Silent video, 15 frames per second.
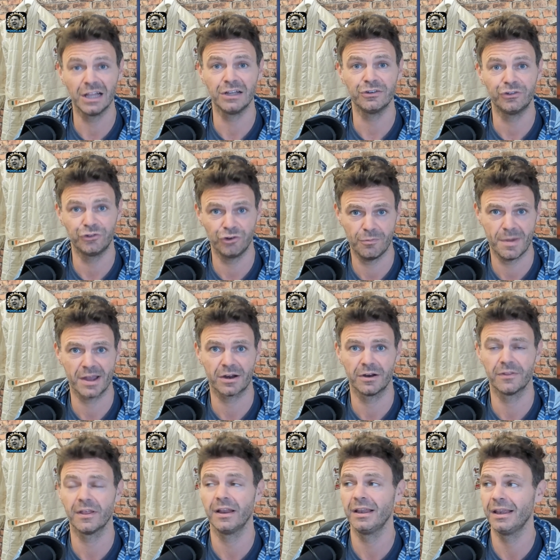Schumacher,
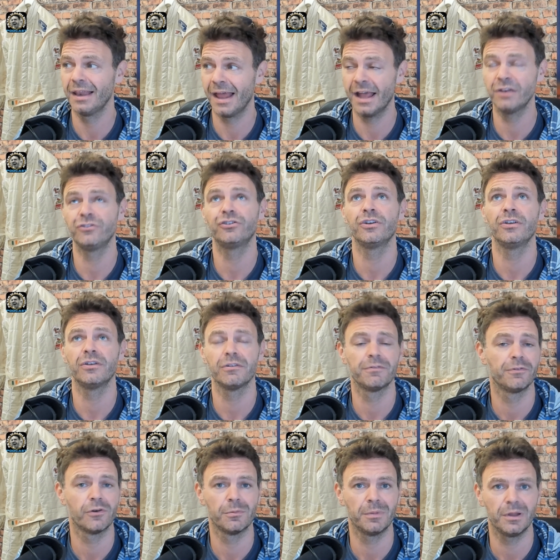the legend of
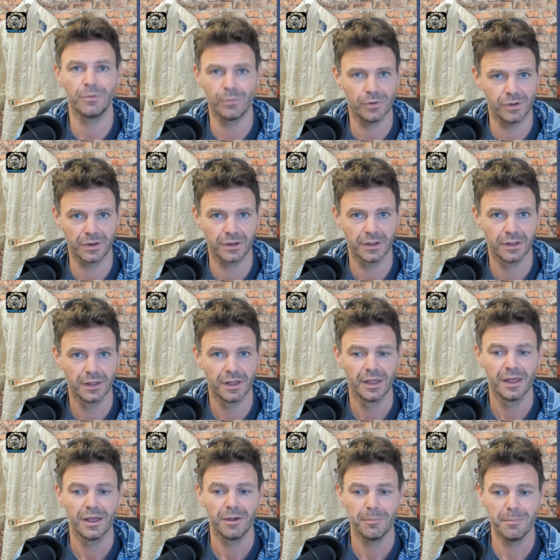Formula One,
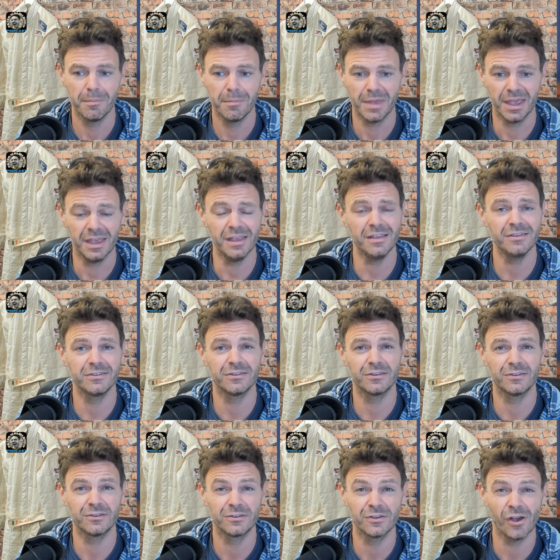his
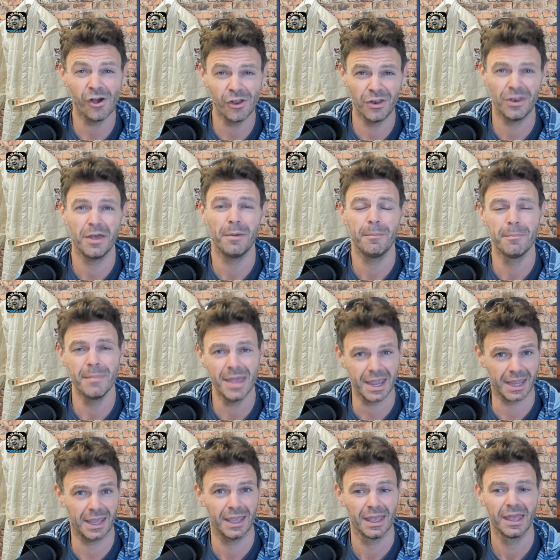son
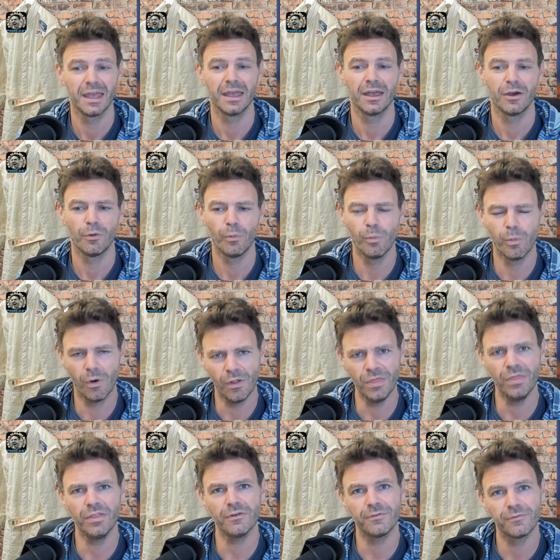Mick
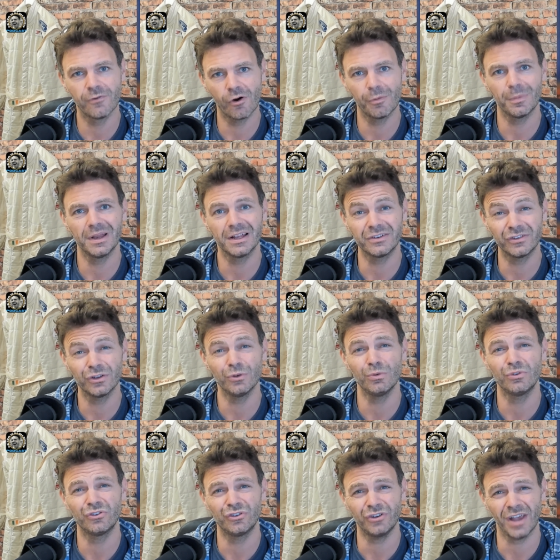won the Formula 2
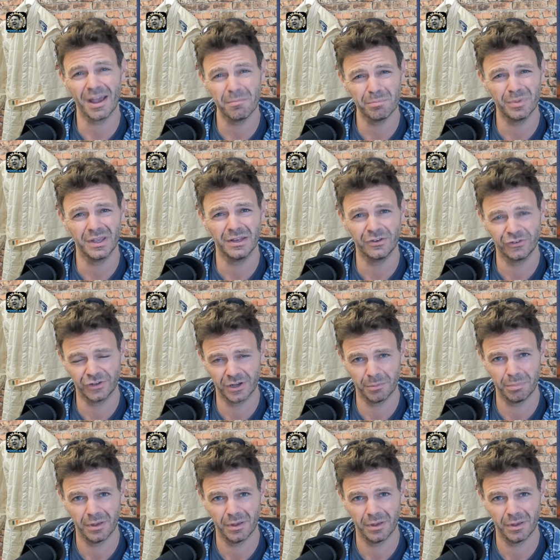championship.